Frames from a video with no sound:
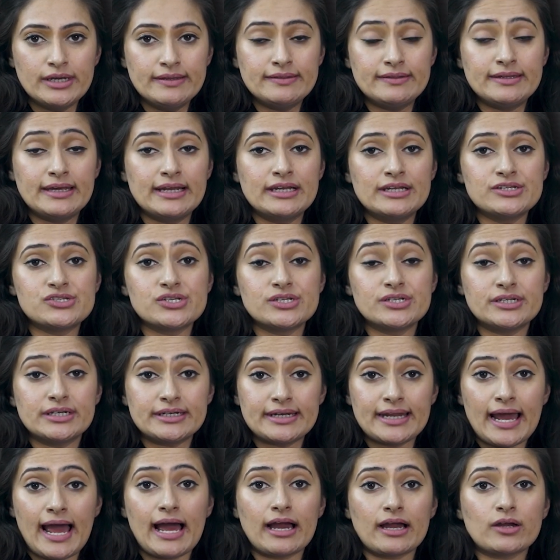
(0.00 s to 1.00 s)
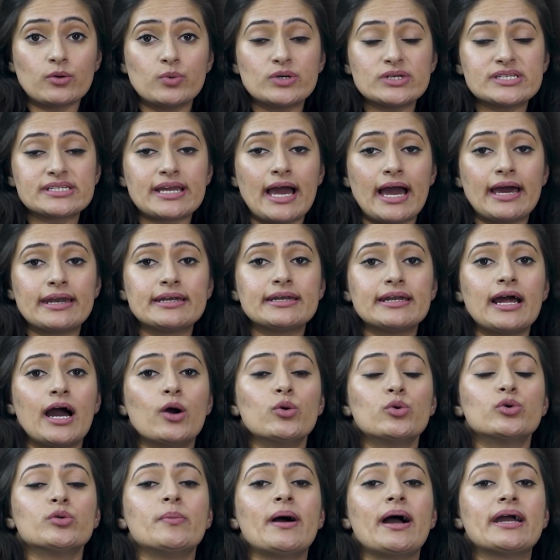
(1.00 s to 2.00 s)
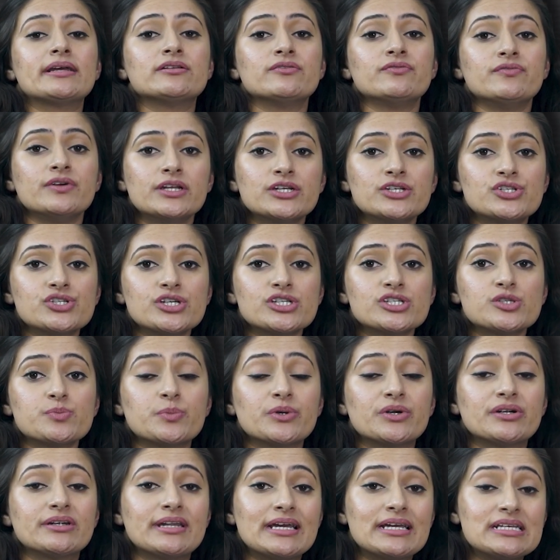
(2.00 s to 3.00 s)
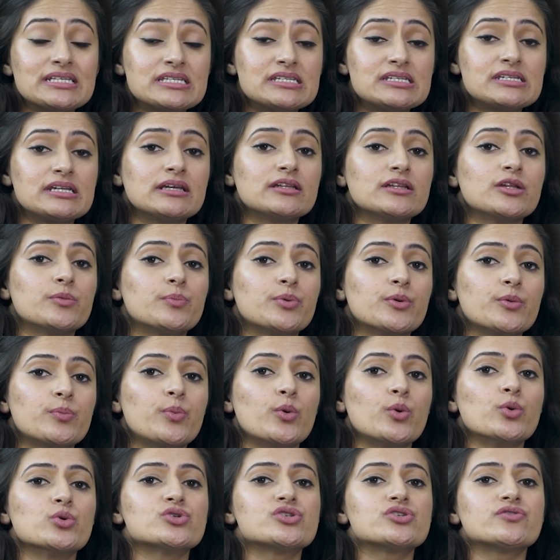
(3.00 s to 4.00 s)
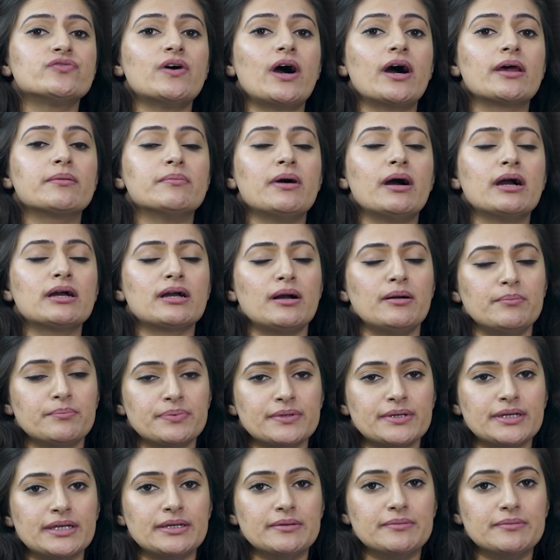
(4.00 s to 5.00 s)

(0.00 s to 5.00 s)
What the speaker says: The alleged attack was carried out by the villagers protesting the proposed pharma company.